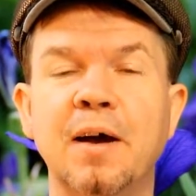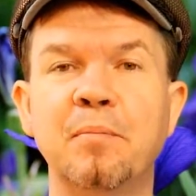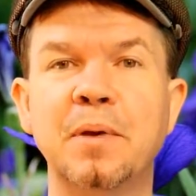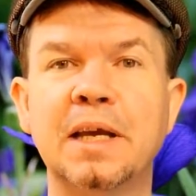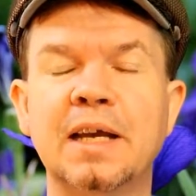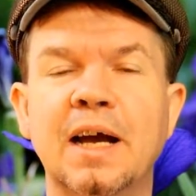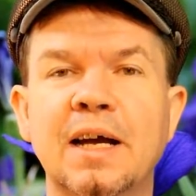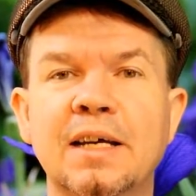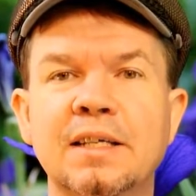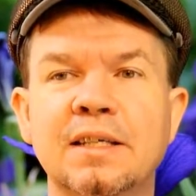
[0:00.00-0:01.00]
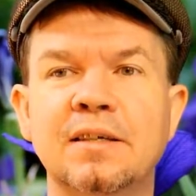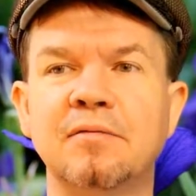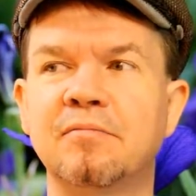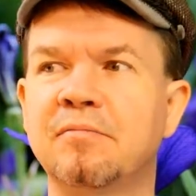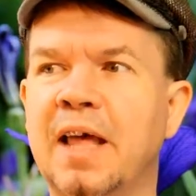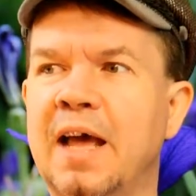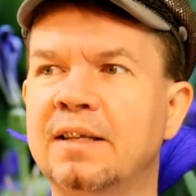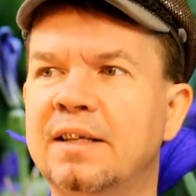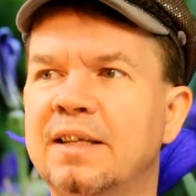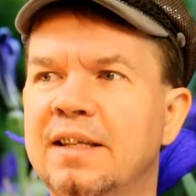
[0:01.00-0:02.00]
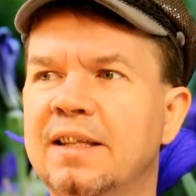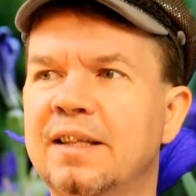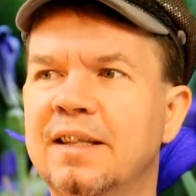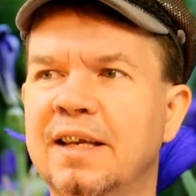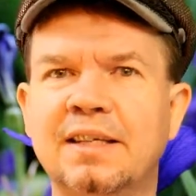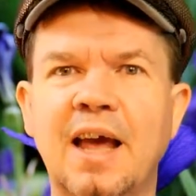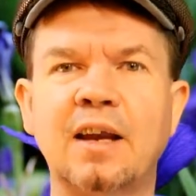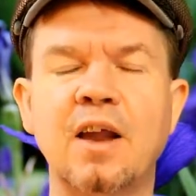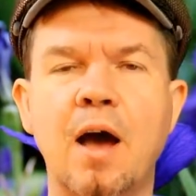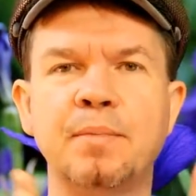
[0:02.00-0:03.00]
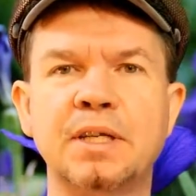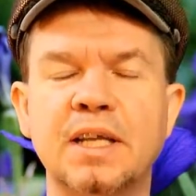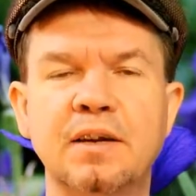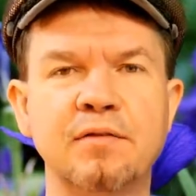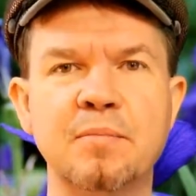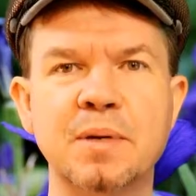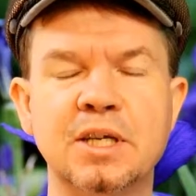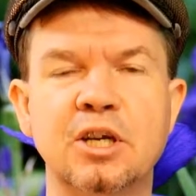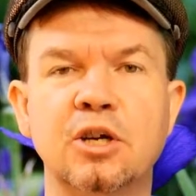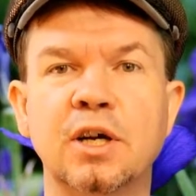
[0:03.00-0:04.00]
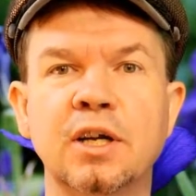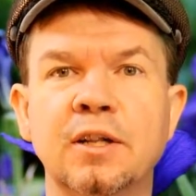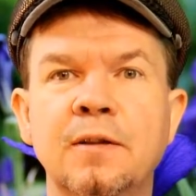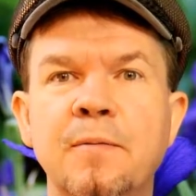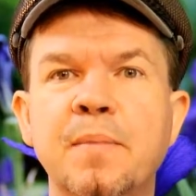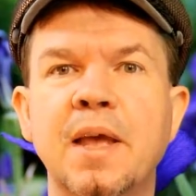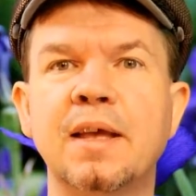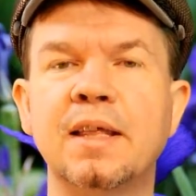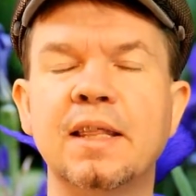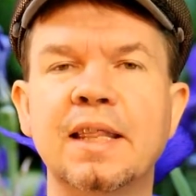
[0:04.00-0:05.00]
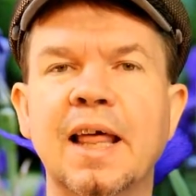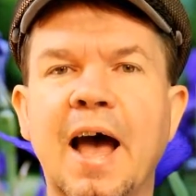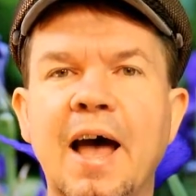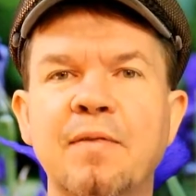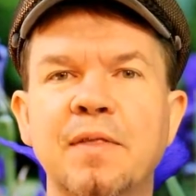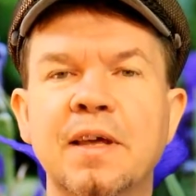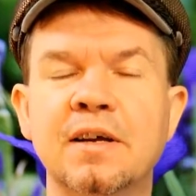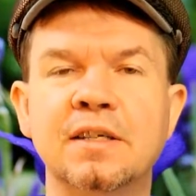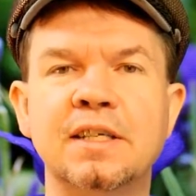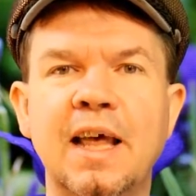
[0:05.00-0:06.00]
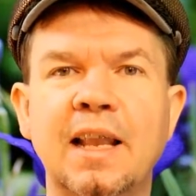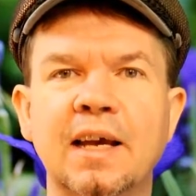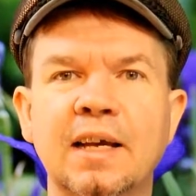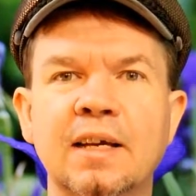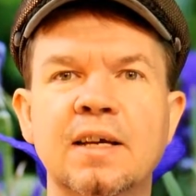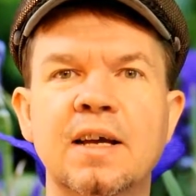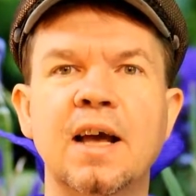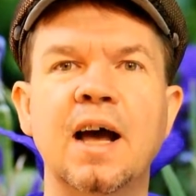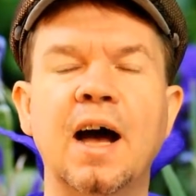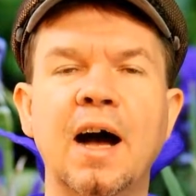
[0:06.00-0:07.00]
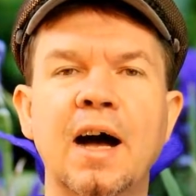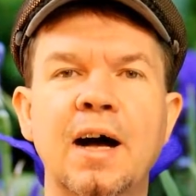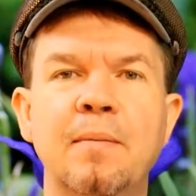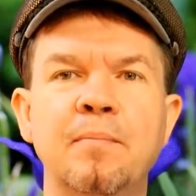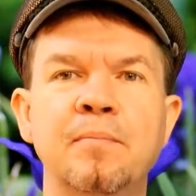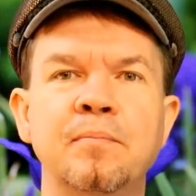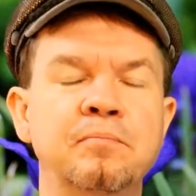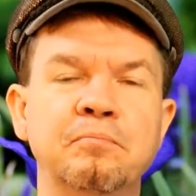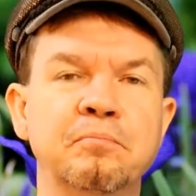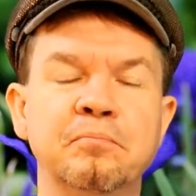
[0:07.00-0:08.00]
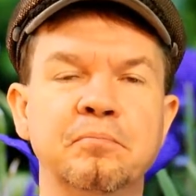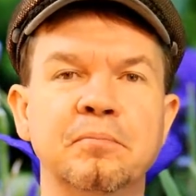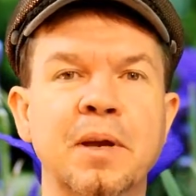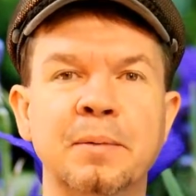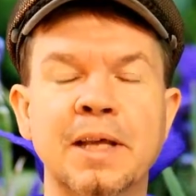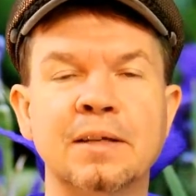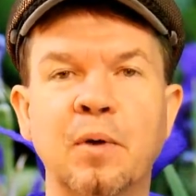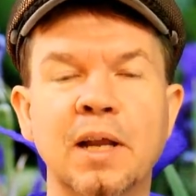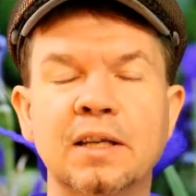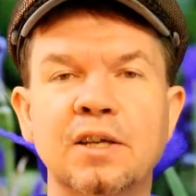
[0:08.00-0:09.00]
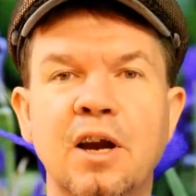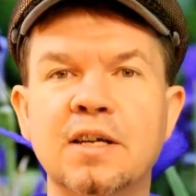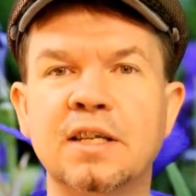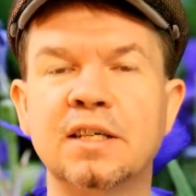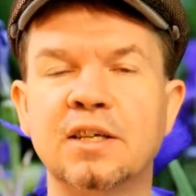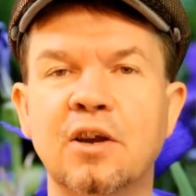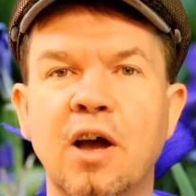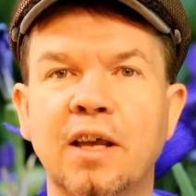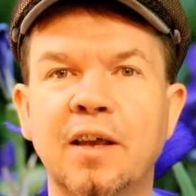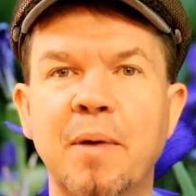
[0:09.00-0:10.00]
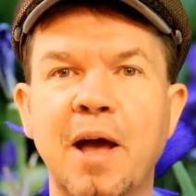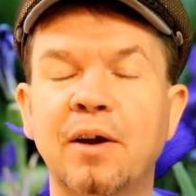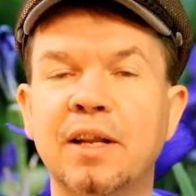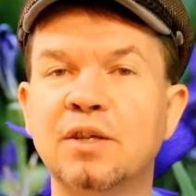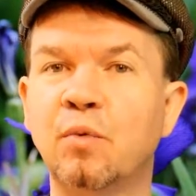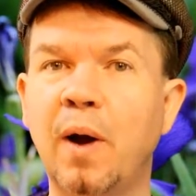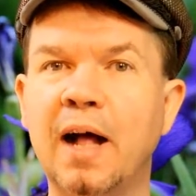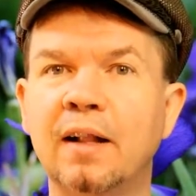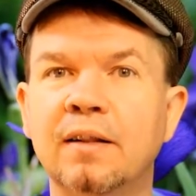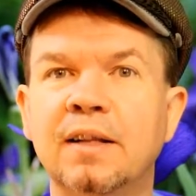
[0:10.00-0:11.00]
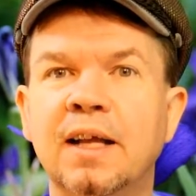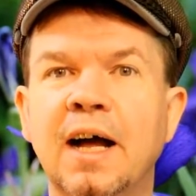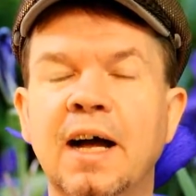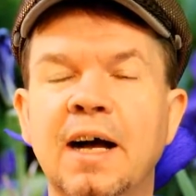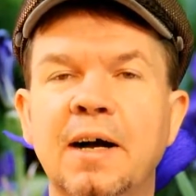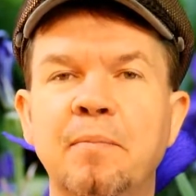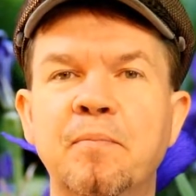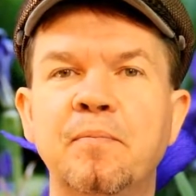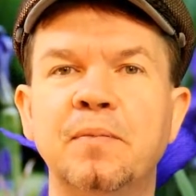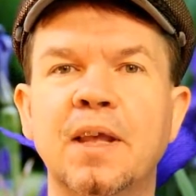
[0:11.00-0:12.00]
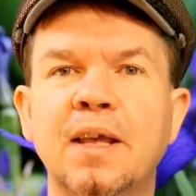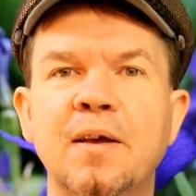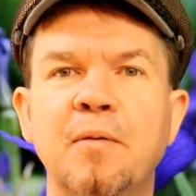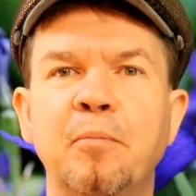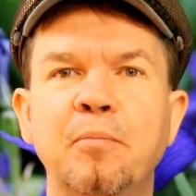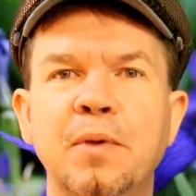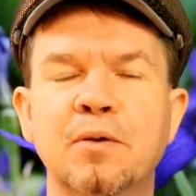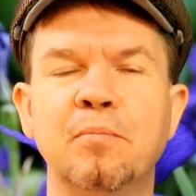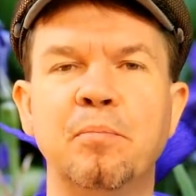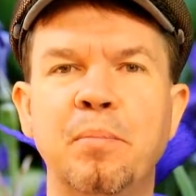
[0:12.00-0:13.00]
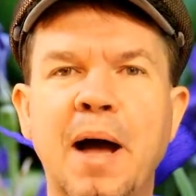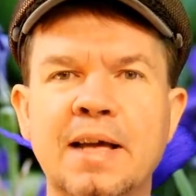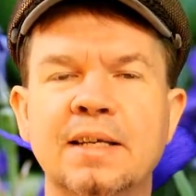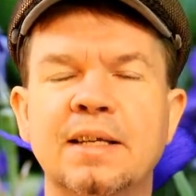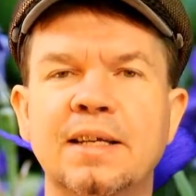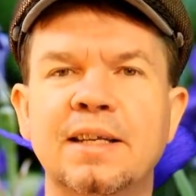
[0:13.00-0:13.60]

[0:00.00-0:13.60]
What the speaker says: because that's the exact opposite of the material that they're selling. Maybe that's why Lazaris isn't talking about it as well. But